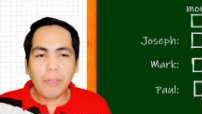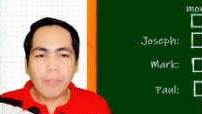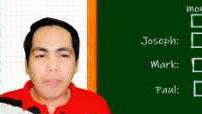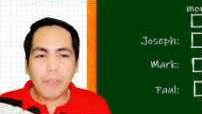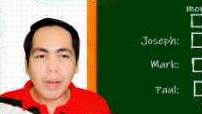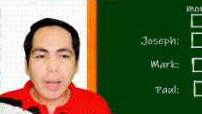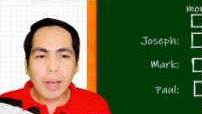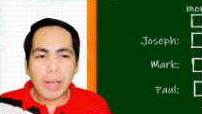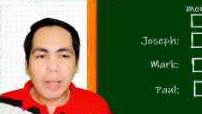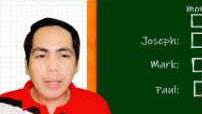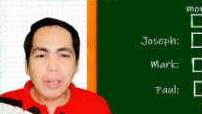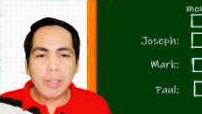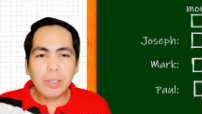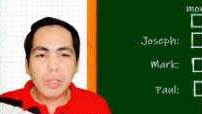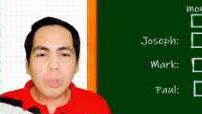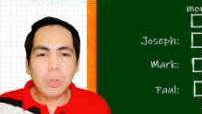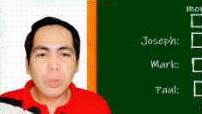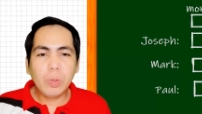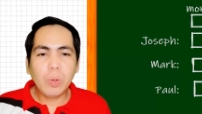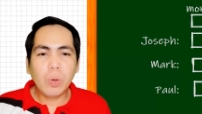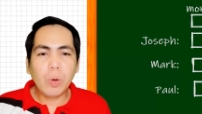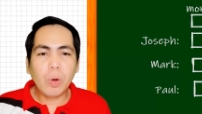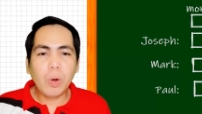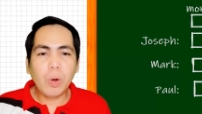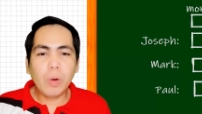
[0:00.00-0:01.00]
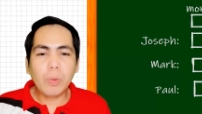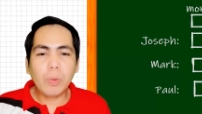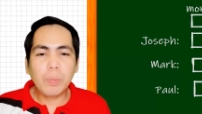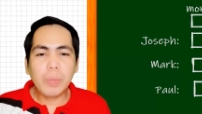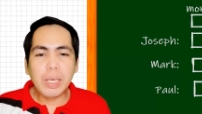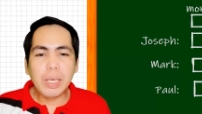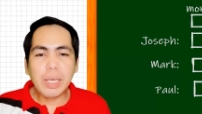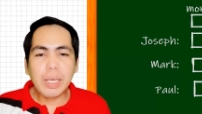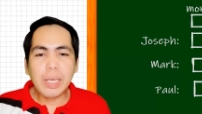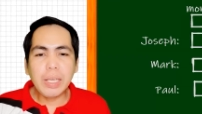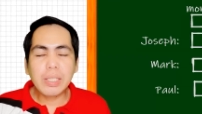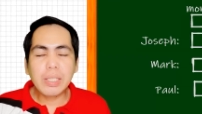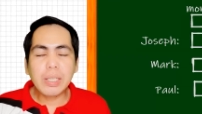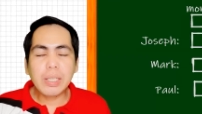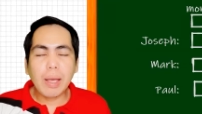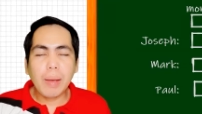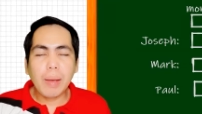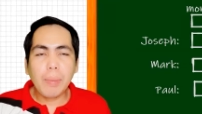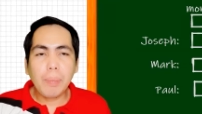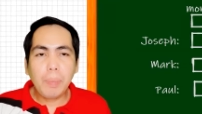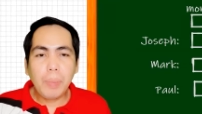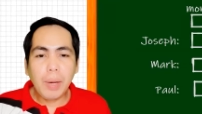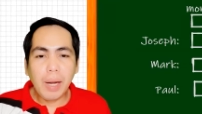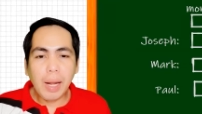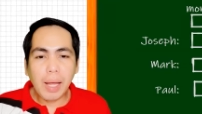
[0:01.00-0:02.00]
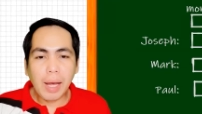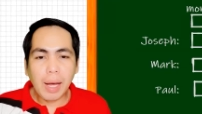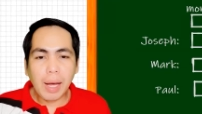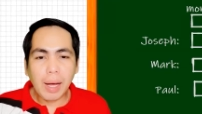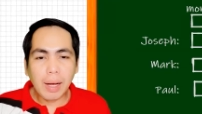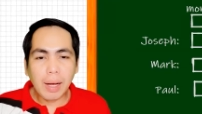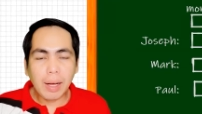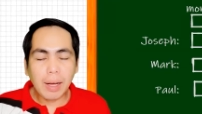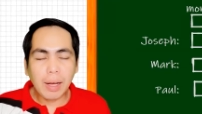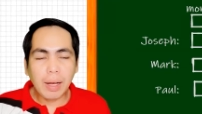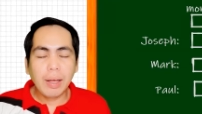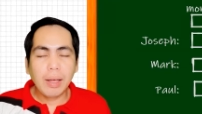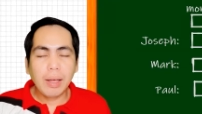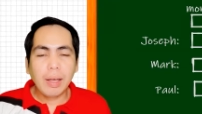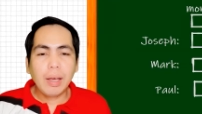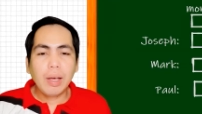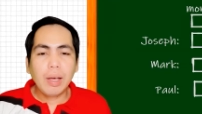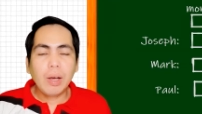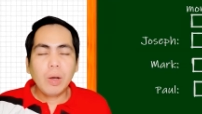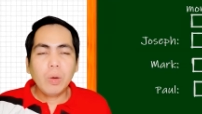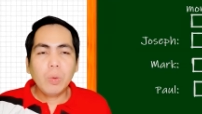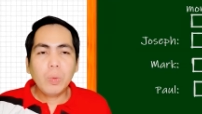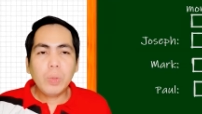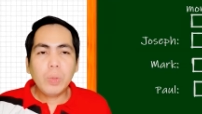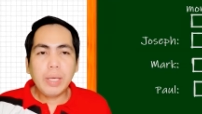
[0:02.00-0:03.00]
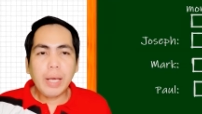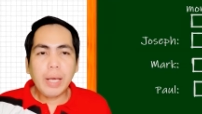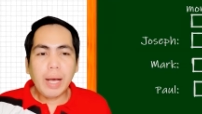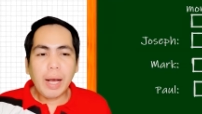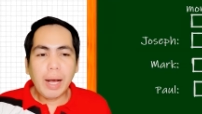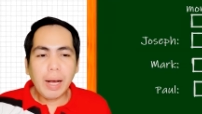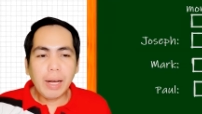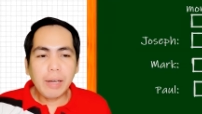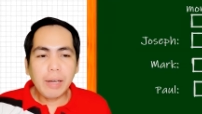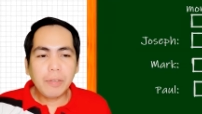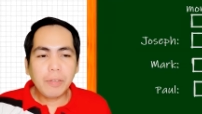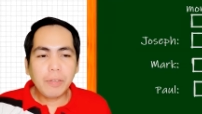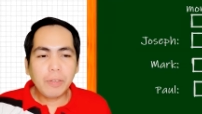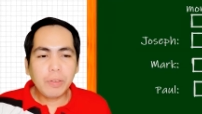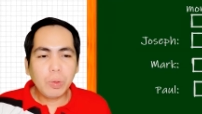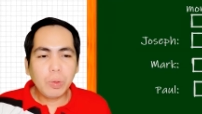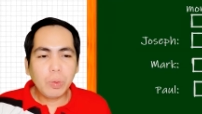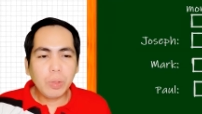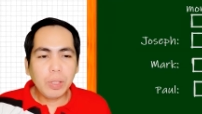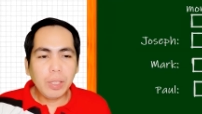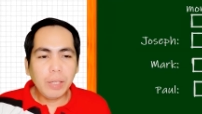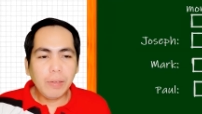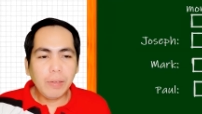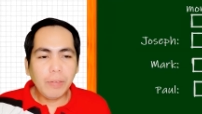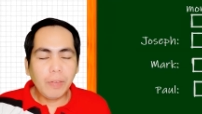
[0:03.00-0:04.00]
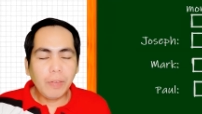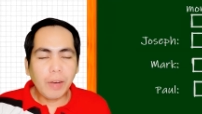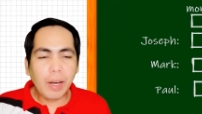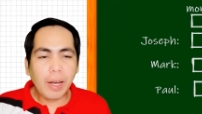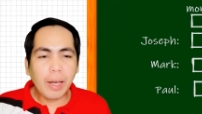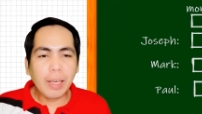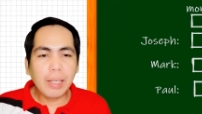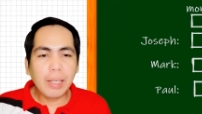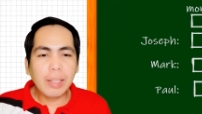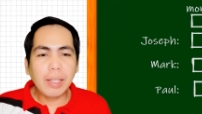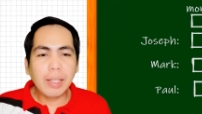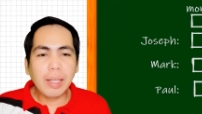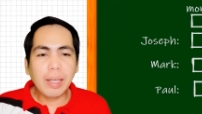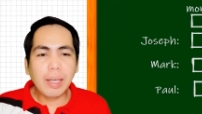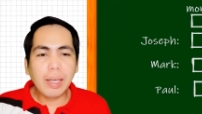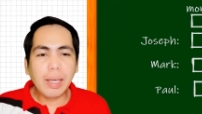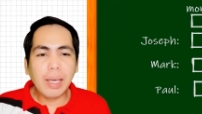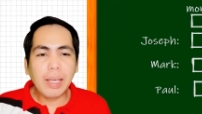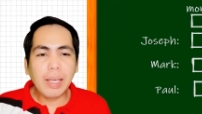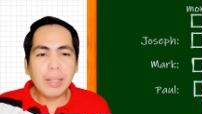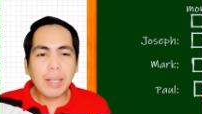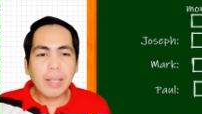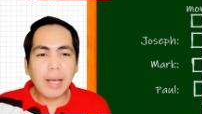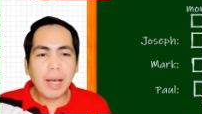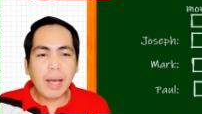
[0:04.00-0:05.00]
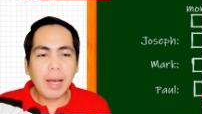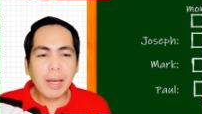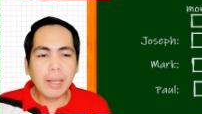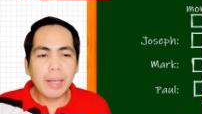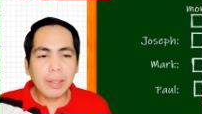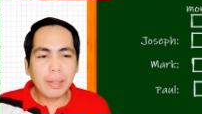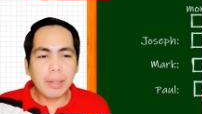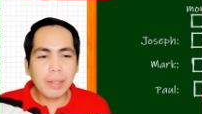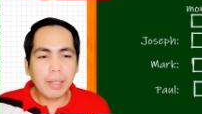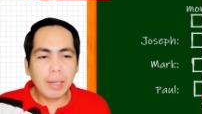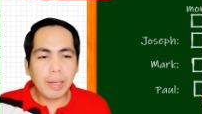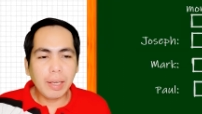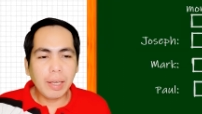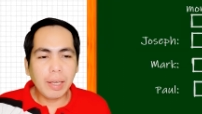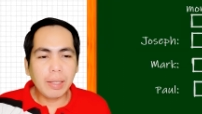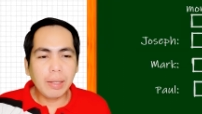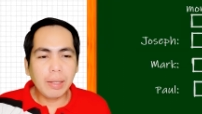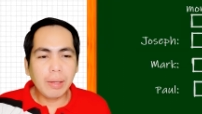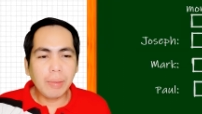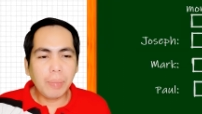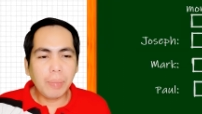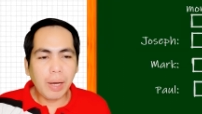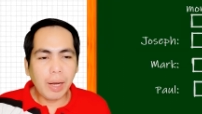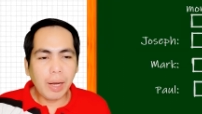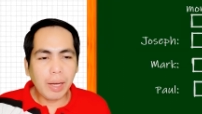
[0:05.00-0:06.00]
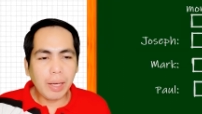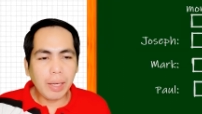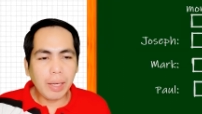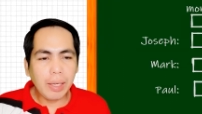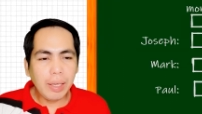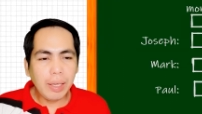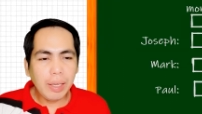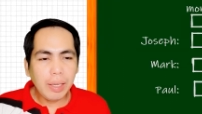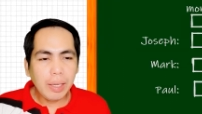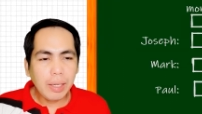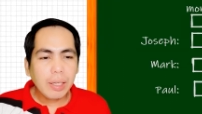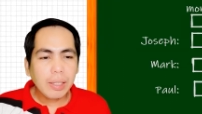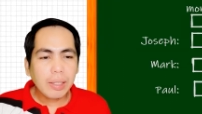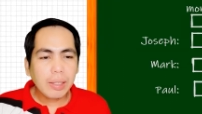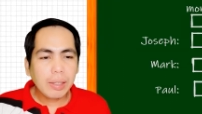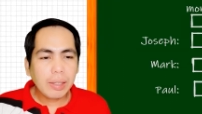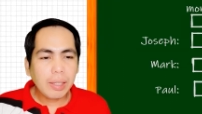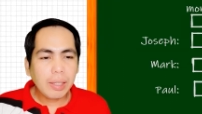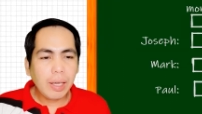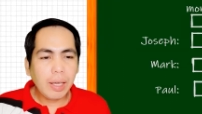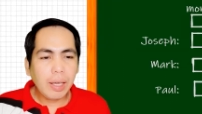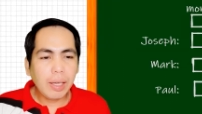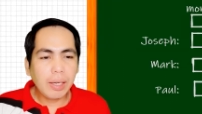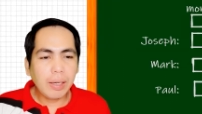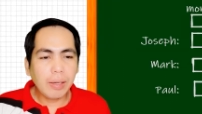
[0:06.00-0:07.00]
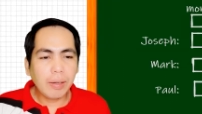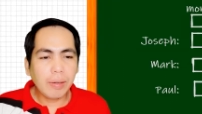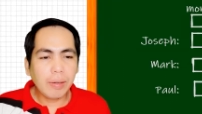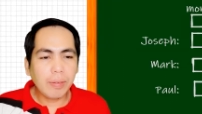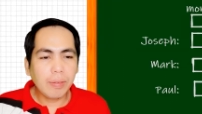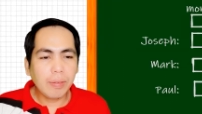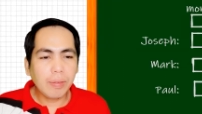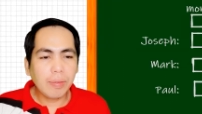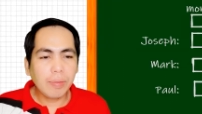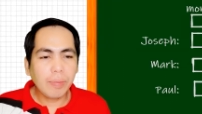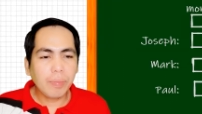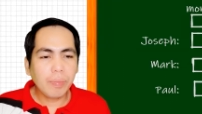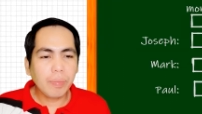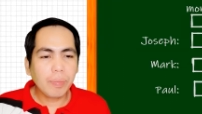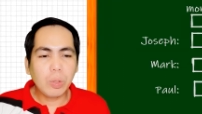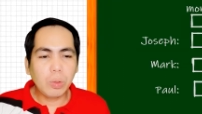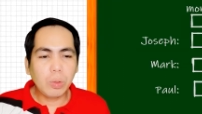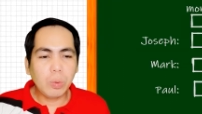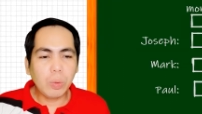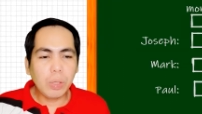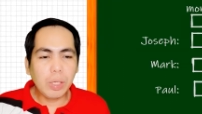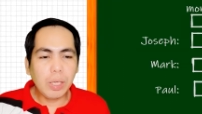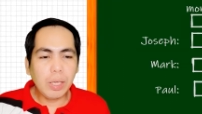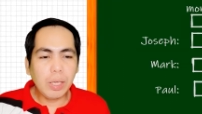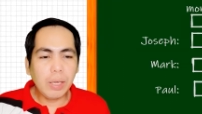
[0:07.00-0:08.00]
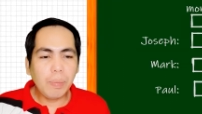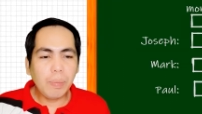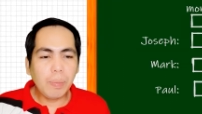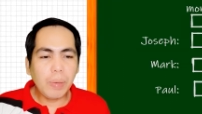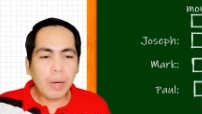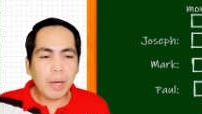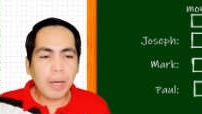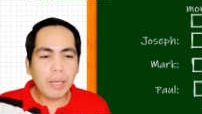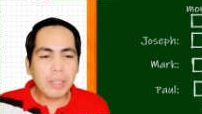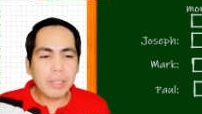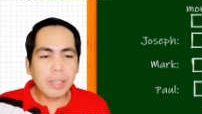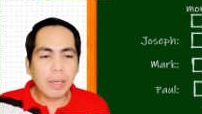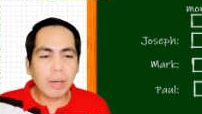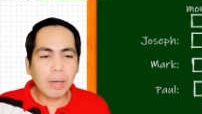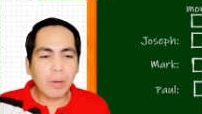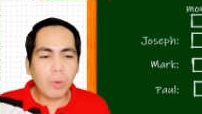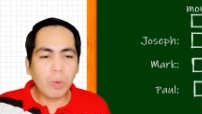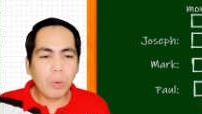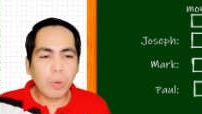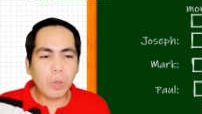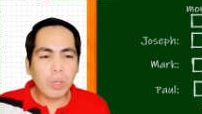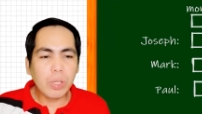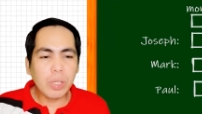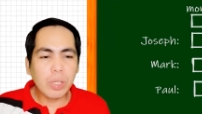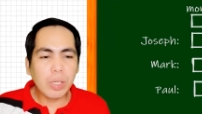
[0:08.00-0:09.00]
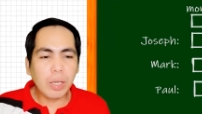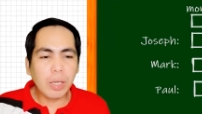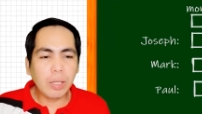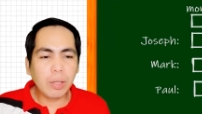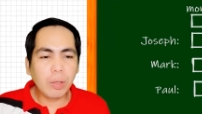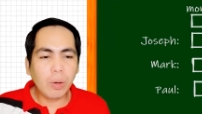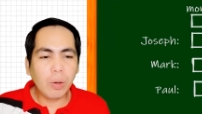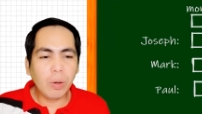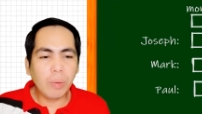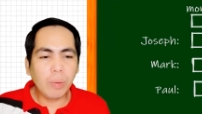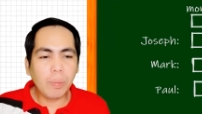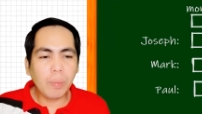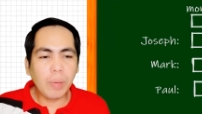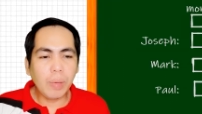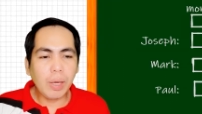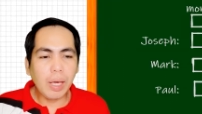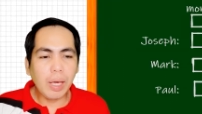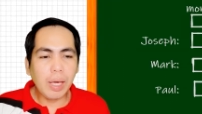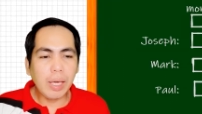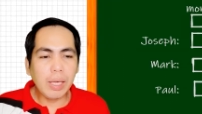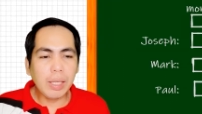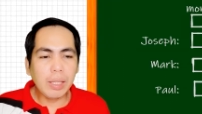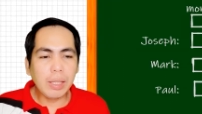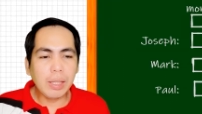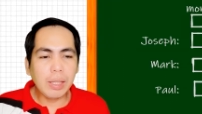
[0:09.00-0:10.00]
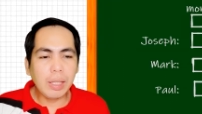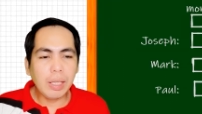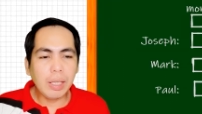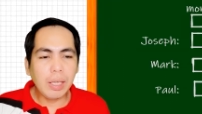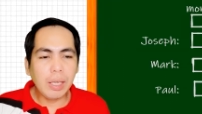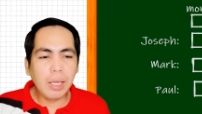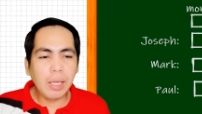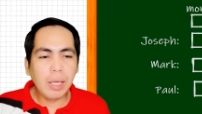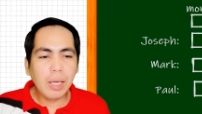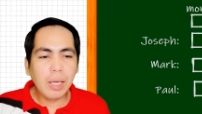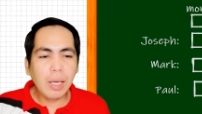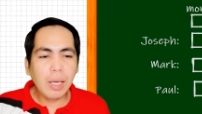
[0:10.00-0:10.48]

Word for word: value of each block, we have to divide 800 by 10 to give us a quotient of 80